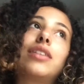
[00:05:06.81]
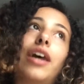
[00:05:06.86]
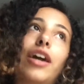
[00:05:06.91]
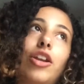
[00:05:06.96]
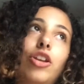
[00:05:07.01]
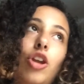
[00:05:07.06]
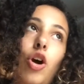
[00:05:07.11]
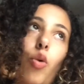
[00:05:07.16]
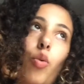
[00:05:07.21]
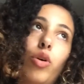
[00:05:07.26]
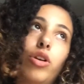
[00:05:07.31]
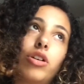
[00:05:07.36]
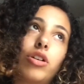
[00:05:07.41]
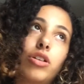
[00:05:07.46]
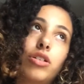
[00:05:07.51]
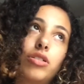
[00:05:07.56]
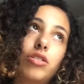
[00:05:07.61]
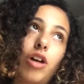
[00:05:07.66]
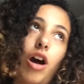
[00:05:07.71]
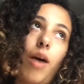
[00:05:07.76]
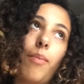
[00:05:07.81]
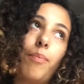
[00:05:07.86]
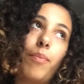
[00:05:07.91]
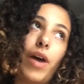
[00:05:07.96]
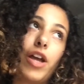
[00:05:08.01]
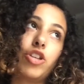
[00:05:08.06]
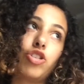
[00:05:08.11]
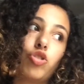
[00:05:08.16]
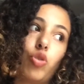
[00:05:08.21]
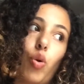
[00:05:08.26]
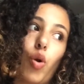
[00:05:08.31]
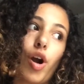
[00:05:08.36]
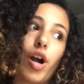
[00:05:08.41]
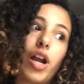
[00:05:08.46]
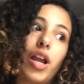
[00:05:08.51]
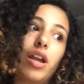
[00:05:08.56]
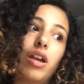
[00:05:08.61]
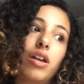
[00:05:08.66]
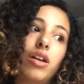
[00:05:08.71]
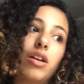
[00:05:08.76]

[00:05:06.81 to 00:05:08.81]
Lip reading: Like, no one could top my story.